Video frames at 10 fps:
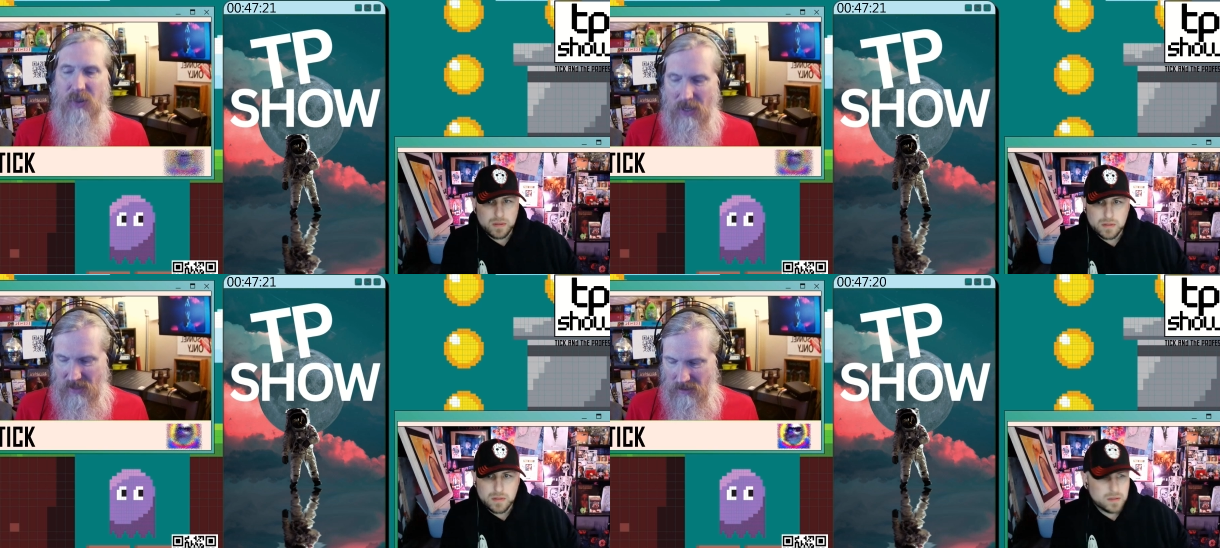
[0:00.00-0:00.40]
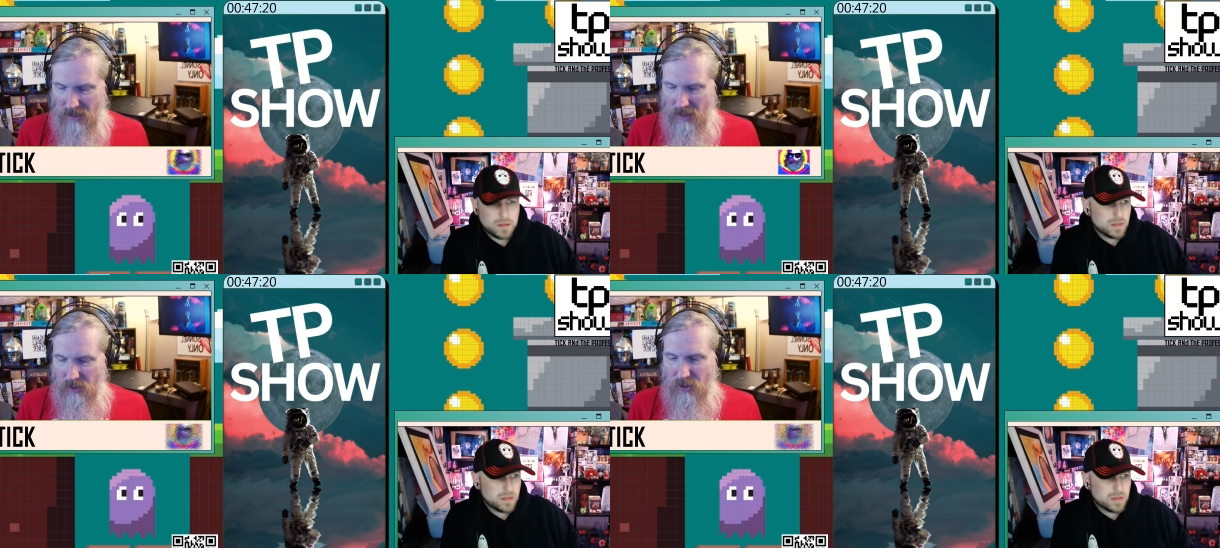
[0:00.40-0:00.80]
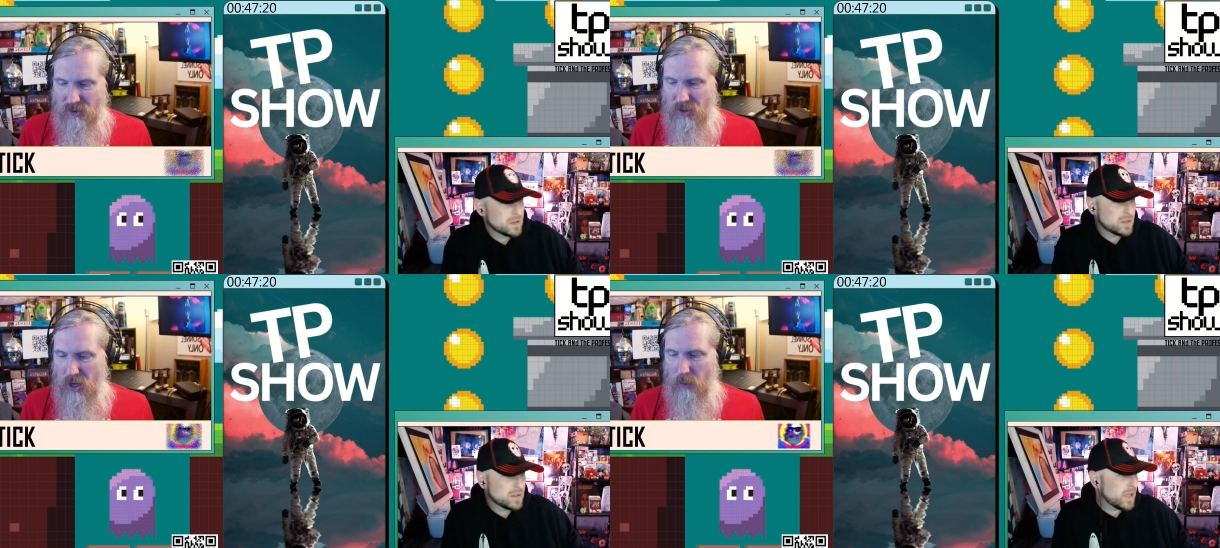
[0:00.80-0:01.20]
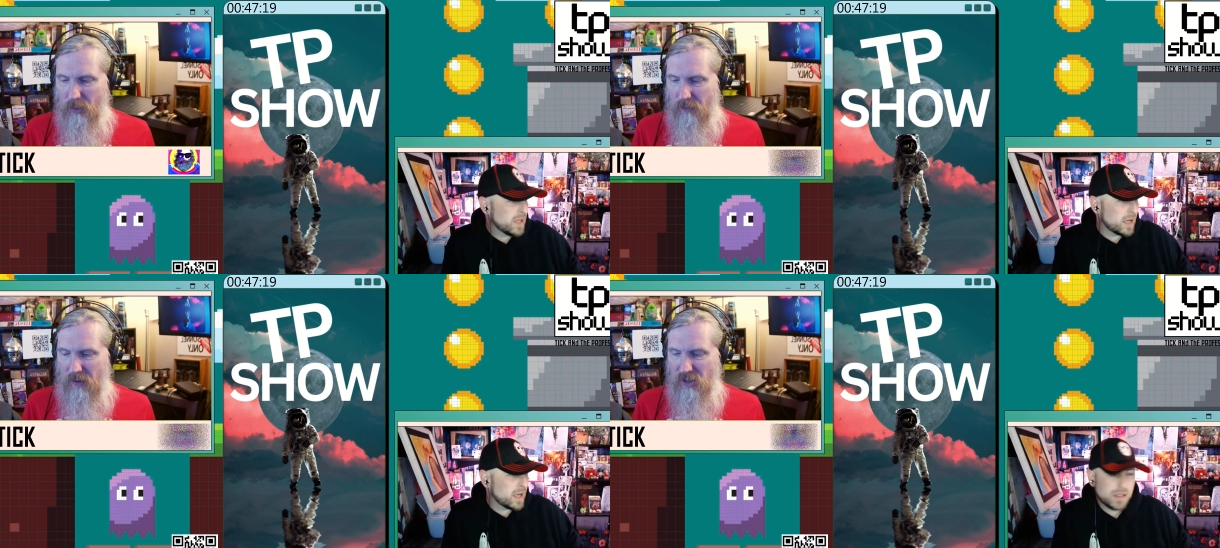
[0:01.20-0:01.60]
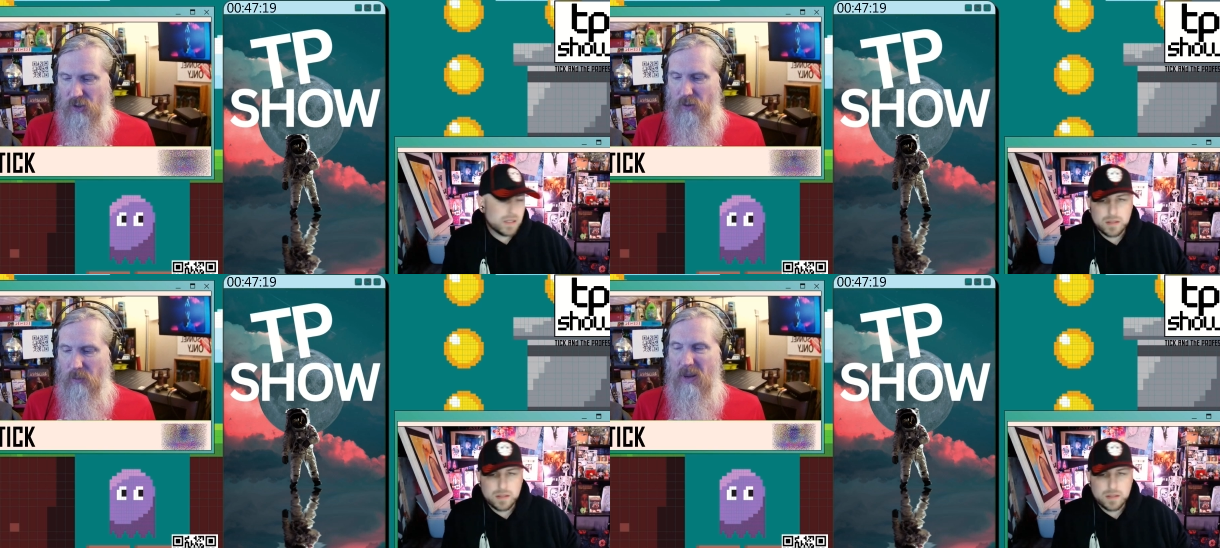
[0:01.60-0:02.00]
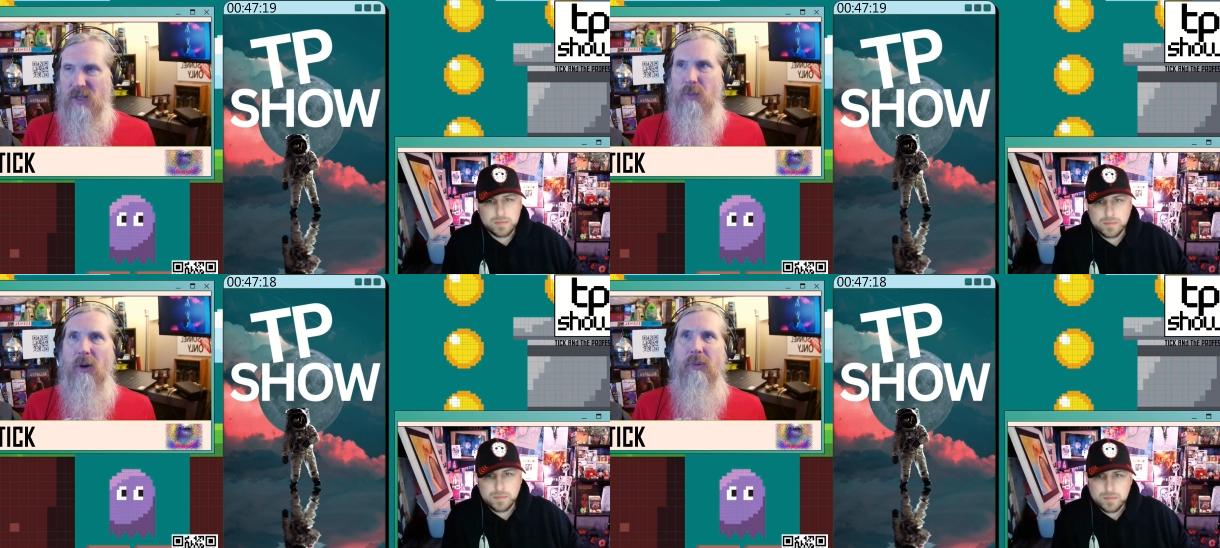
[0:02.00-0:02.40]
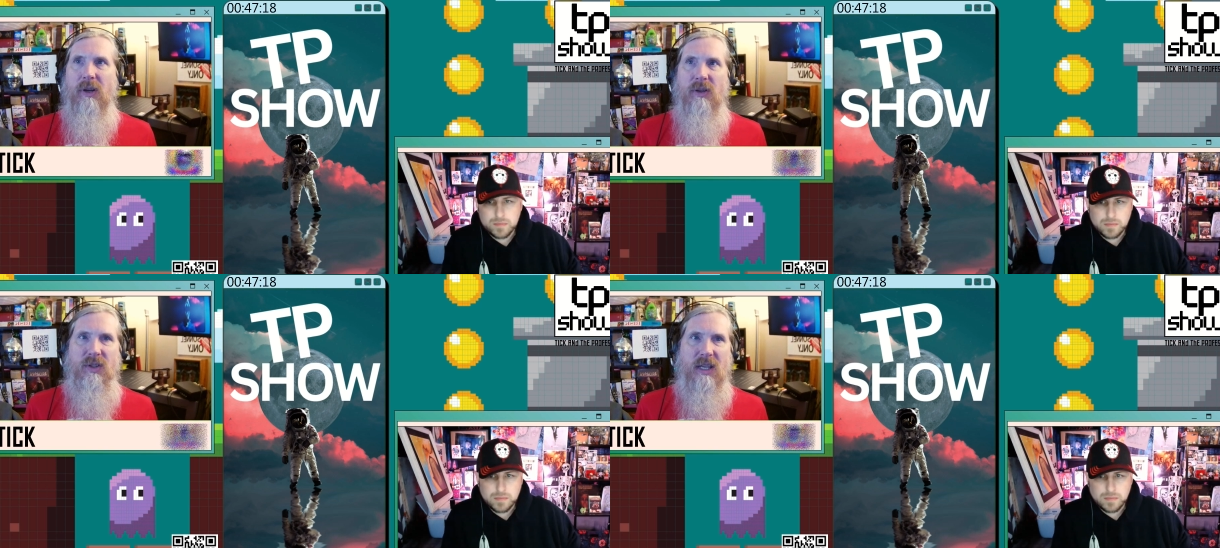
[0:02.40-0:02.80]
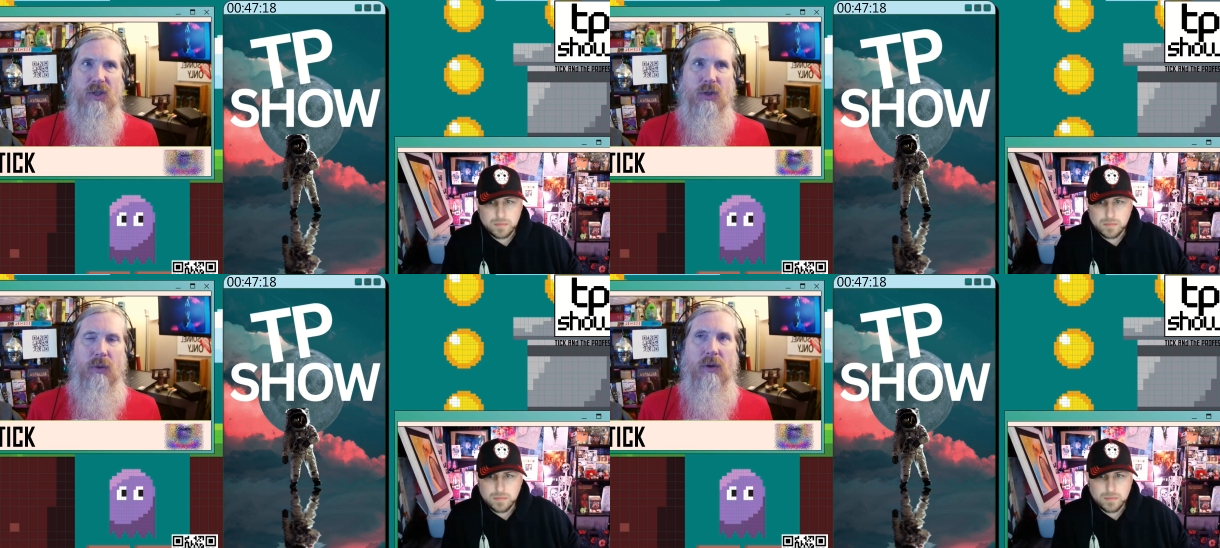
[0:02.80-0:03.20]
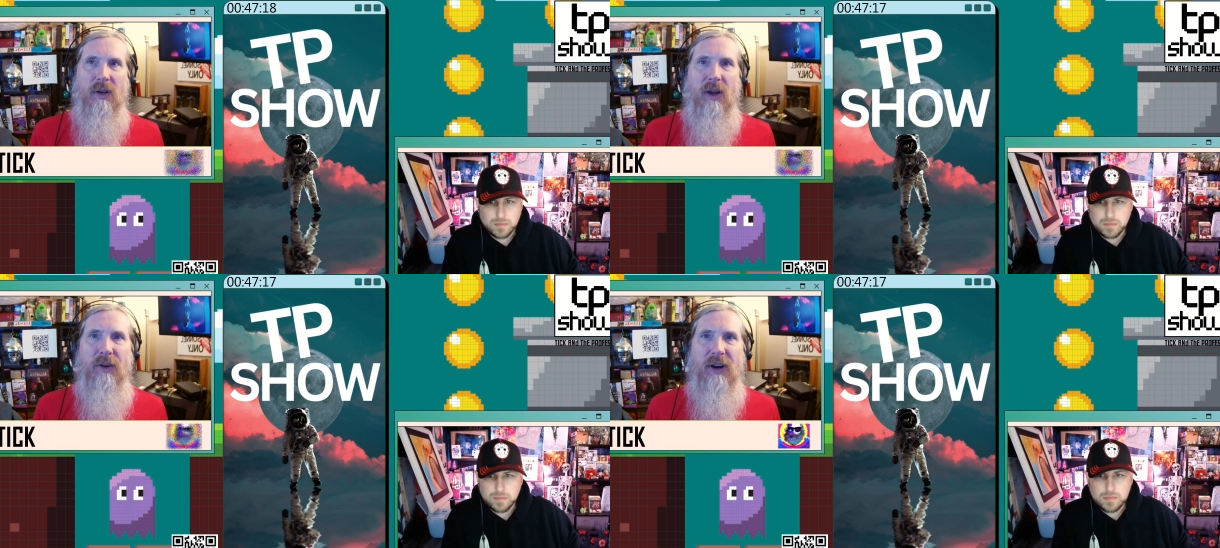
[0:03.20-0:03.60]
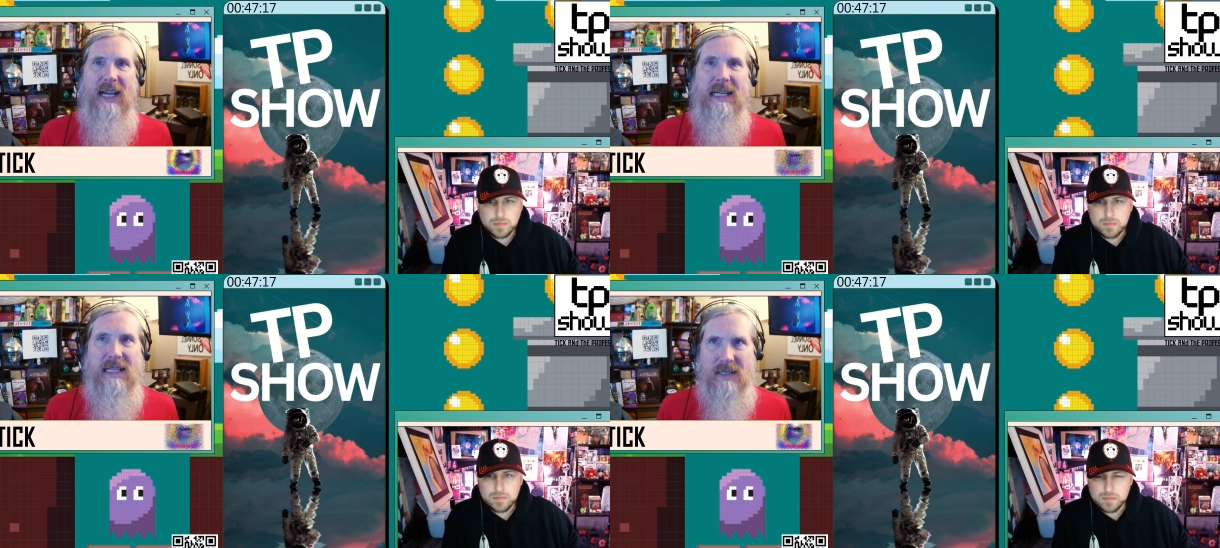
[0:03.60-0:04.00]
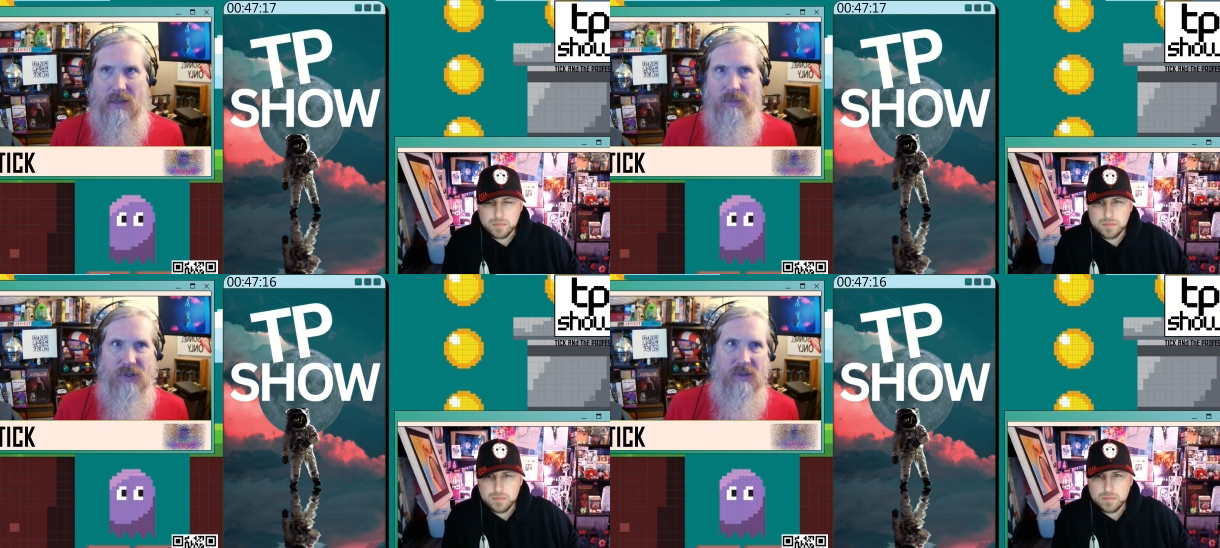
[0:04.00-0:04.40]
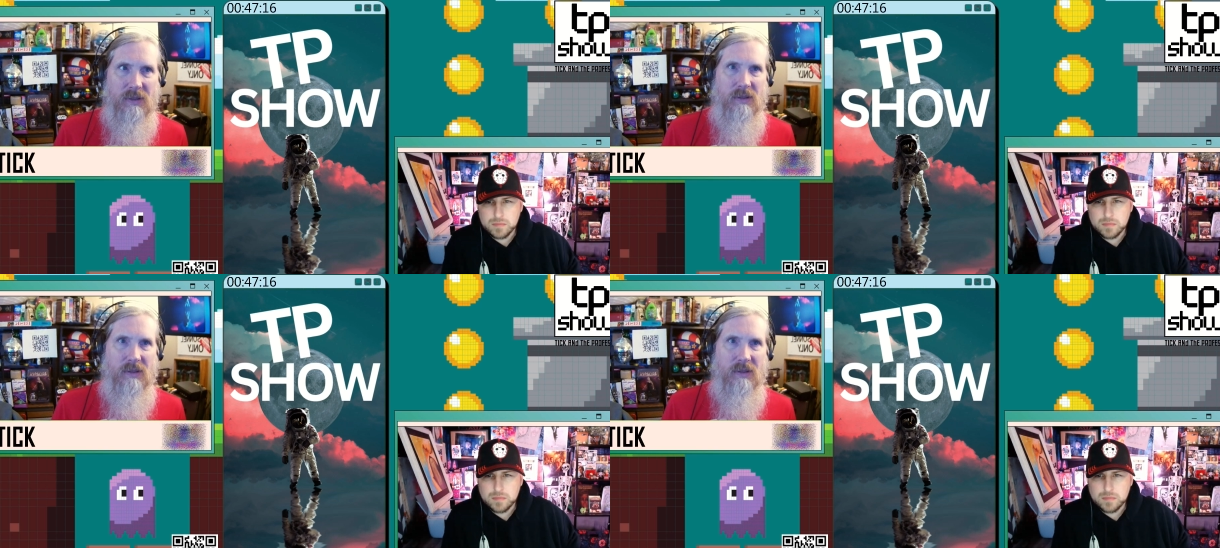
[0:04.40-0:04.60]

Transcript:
Speaker 1: But I mean, there's no yeah. professional baseball players that's thrown under 80 something.